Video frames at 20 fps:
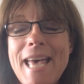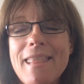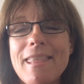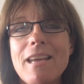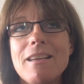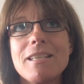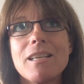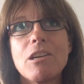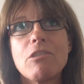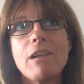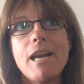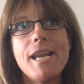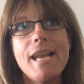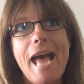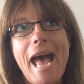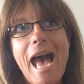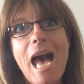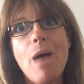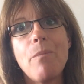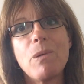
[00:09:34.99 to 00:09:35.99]
There's a great
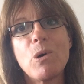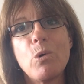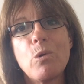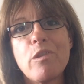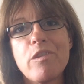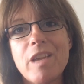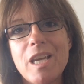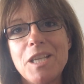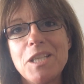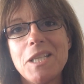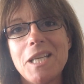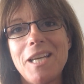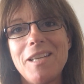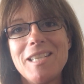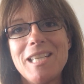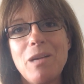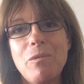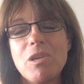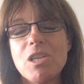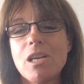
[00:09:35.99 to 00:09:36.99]
app called Think
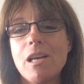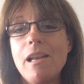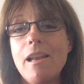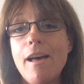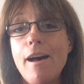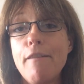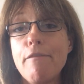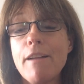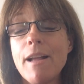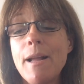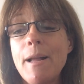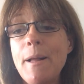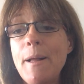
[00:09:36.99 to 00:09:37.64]
Dirty, which I love.